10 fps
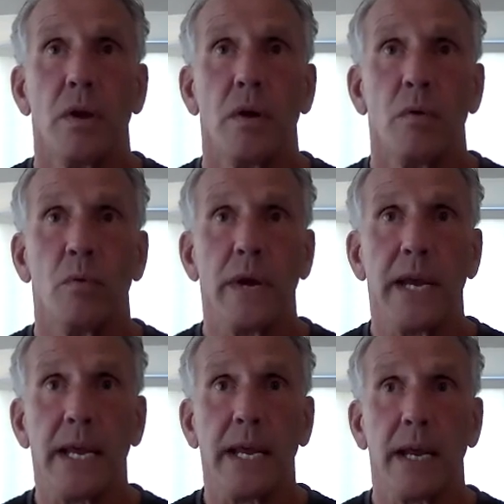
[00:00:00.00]

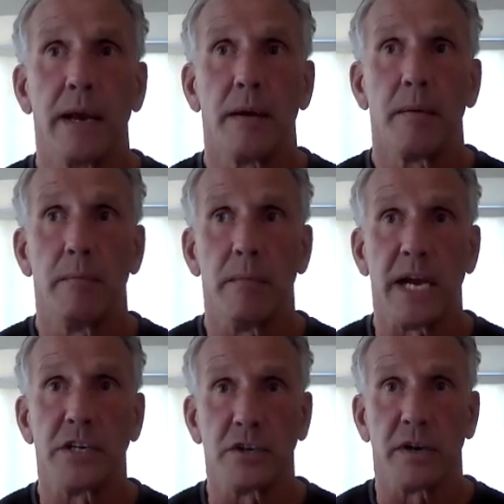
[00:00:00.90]
We
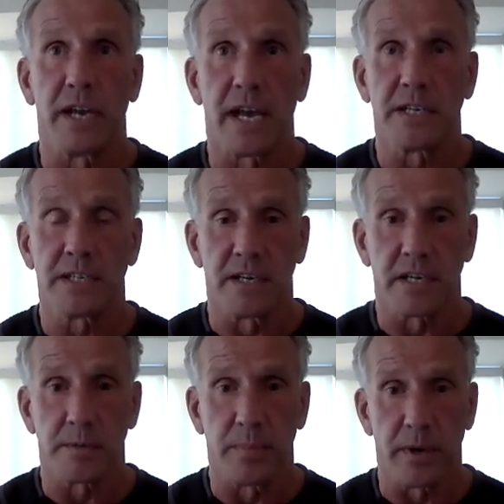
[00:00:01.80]
measure against an
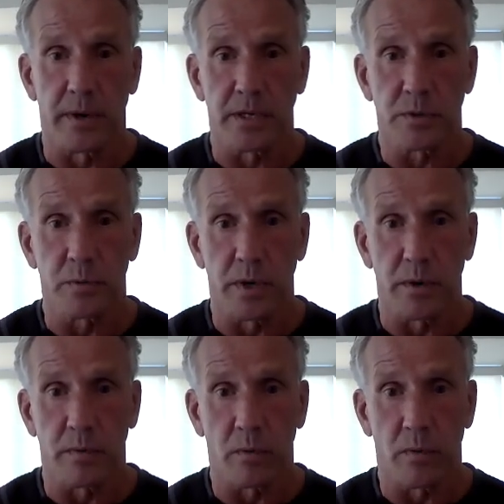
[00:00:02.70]
experience
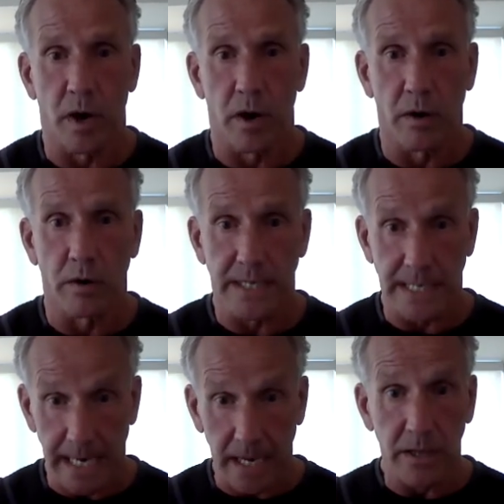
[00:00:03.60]
we are
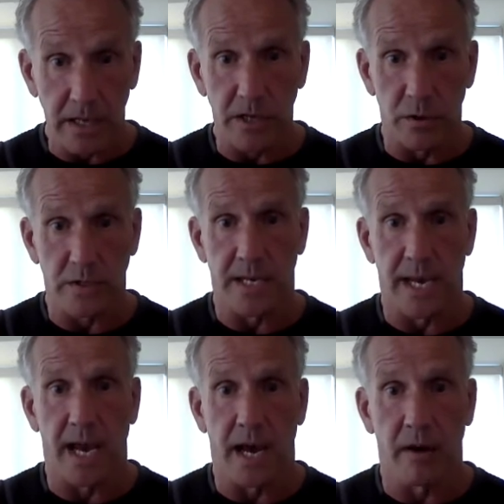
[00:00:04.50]
telling you to
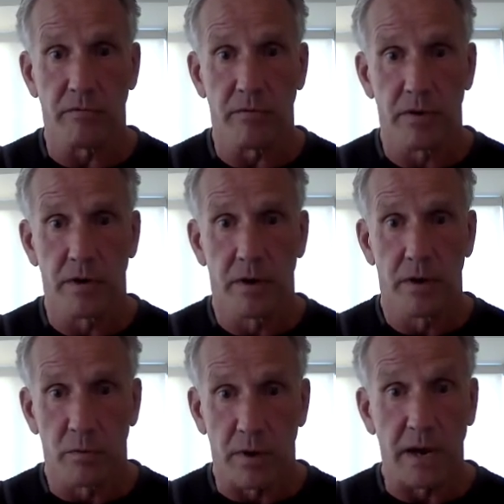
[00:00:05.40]
have,
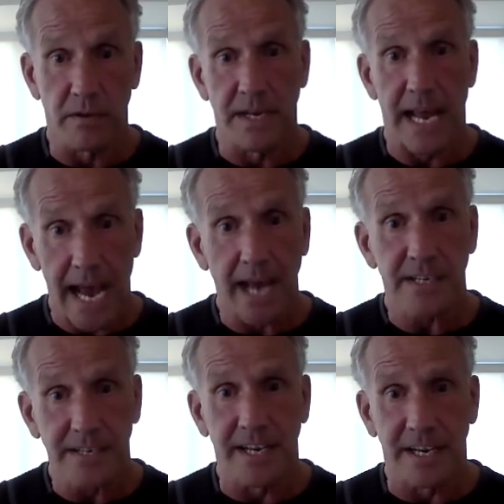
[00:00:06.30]
rather than
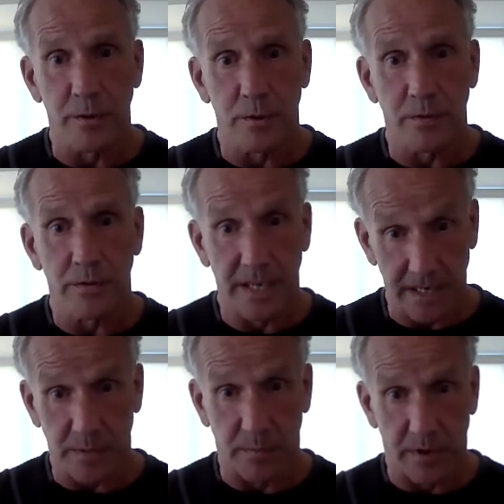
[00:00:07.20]
asking you the
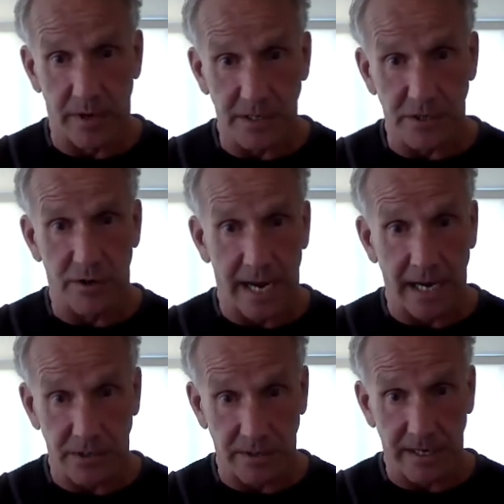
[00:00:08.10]
experience you're
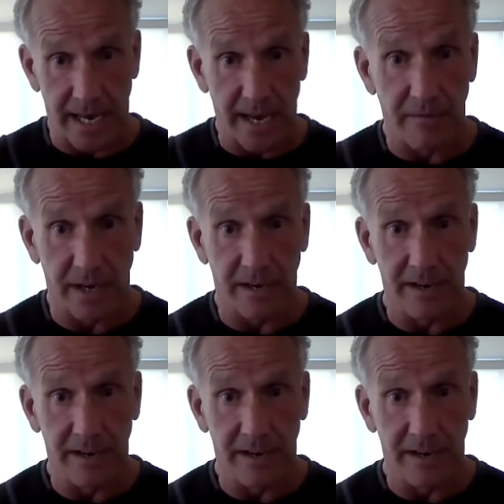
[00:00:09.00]
actually having.